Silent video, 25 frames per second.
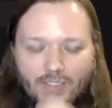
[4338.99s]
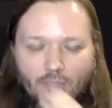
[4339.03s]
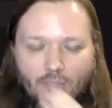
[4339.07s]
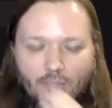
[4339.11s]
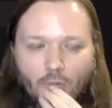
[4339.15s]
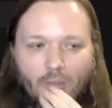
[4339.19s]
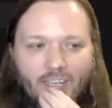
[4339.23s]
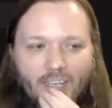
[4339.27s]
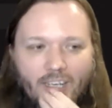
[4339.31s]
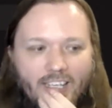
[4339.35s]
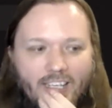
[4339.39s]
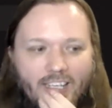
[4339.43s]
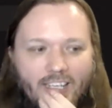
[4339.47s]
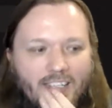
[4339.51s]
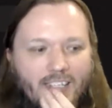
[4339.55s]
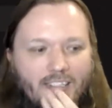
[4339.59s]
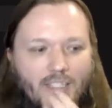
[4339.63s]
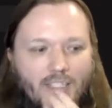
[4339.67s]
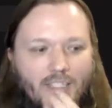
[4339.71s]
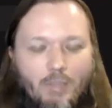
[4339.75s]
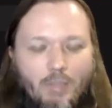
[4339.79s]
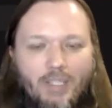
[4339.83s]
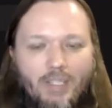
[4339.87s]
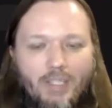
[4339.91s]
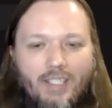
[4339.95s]
So when I said
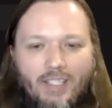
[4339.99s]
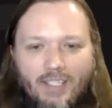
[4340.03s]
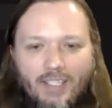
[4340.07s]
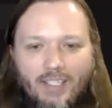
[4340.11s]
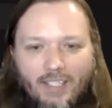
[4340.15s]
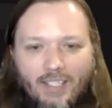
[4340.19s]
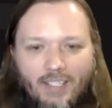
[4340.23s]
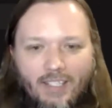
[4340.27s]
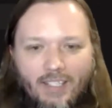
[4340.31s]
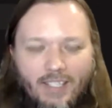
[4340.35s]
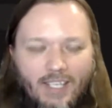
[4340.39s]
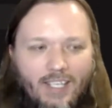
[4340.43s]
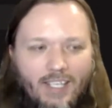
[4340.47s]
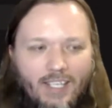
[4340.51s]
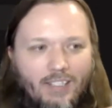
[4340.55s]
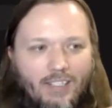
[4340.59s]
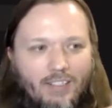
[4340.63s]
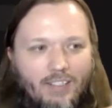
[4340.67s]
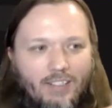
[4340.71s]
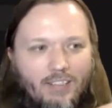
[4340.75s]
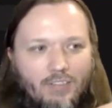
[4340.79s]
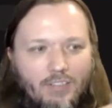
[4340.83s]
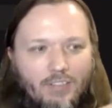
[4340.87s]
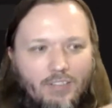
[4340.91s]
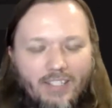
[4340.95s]
at the beginning
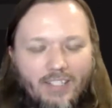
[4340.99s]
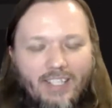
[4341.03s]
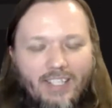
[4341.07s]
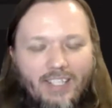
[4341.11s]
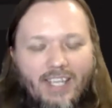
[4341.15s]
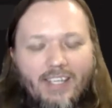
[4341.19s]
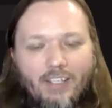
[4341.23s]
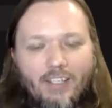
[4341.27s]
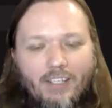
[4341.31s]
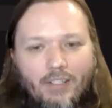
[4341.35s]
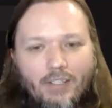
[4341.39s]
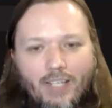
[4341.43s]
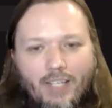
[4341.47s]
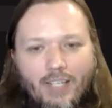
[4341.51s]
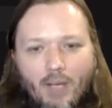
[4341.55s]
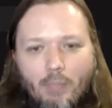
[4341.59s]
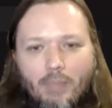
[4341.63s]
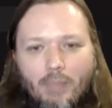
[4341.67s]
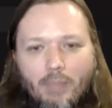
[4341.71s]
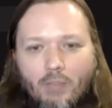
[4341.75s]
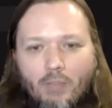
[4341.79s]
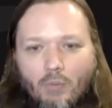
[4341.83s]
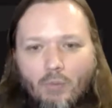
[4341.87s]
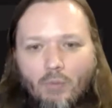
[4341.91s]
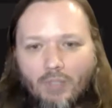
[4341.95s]
to get your
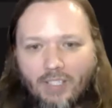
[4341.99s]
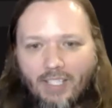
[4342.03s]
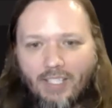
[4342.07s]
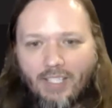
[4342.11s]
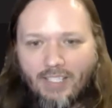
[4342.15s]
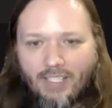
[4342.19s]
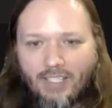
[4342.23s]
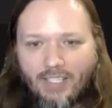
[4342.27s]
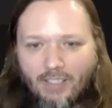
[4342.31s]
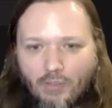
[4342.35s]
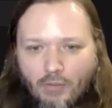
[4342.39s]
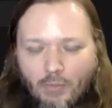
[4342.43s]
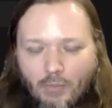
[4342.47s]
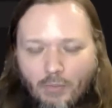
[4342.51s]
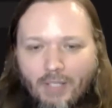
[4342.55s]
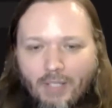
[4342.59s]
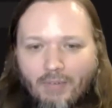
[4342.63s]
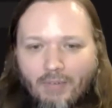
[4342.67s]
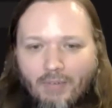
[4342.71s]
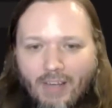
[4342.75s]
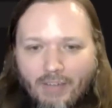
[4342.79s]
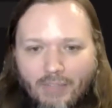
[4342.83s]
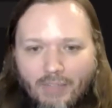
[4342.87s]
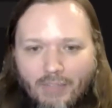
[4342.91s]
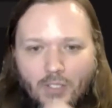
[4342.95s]
company working in 3
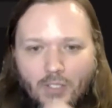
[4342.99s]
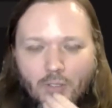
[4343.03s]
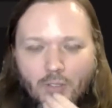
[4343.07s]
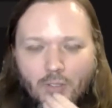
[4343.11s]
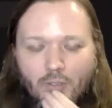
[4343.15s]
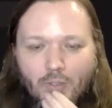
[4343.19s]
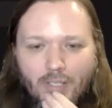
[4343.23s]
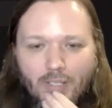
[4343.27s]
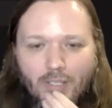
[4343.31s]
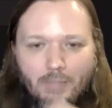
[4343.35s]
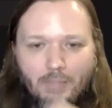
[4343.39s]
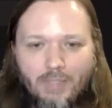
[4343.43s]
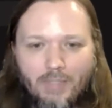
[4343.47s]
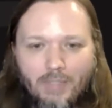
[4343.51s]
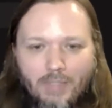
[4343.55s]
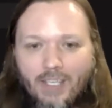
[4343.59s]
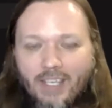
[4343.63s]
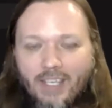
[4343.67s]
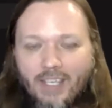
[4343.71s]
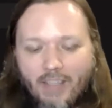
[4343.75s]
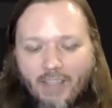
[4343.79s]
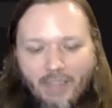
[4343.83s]
revenue streams,